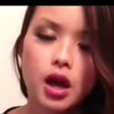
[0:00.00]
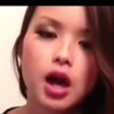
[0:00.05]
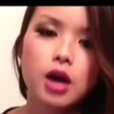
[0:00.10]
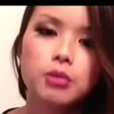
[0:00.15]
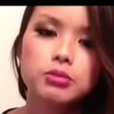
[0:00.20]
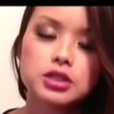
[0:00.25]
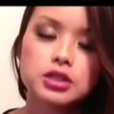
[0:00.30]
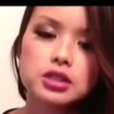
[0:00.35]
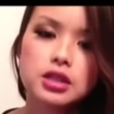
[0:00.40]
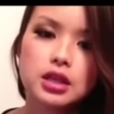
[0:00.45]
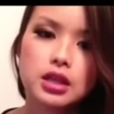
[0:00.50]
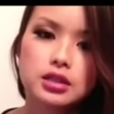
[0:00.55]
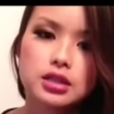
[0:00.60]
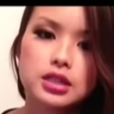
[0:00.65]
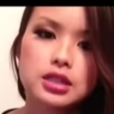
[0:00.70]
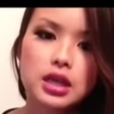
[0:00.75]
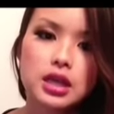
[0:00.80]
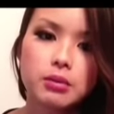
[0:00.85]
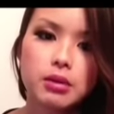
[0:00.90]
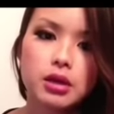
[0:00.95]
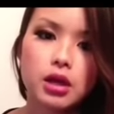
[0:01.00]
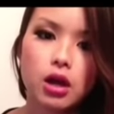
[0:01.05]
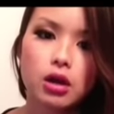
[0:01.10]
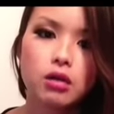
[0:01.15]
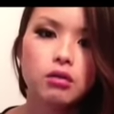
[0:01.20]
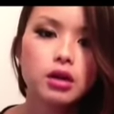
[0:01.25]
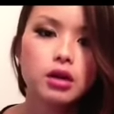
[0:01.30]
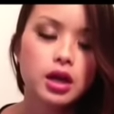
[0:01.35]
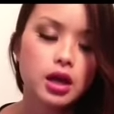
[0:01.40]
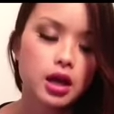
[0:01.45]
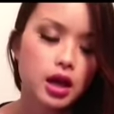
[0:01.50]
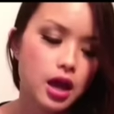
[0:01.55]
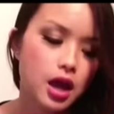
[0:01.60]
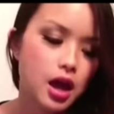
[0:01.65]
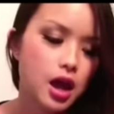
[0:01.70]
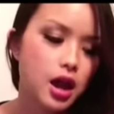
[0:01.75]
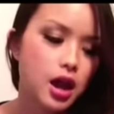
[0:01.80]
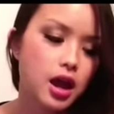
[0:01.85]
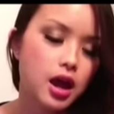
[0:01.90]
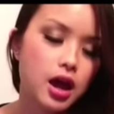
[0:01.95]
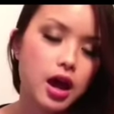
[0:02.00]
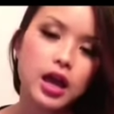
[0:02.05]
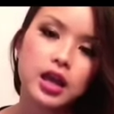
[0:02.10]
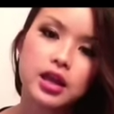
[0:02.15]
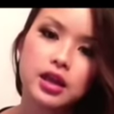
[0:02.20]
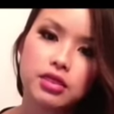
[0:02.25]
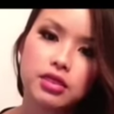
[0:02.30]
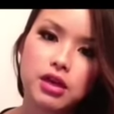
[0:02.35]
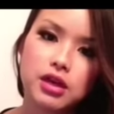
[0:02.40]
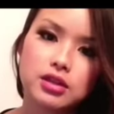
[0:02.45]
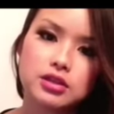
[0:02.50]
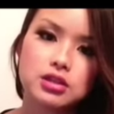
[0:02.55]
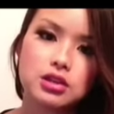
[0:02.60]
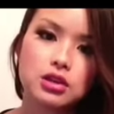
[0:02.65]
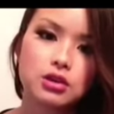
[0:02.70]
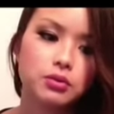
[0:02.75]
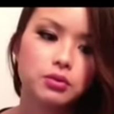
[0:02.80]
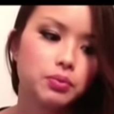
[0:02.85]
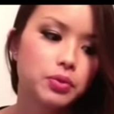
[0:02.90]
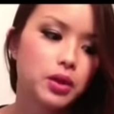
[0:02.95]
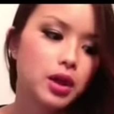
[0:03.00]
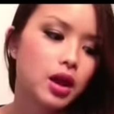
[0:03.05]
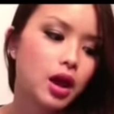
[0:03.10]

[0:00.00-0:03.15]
Um, just just let me know, and uh, I can get that to you.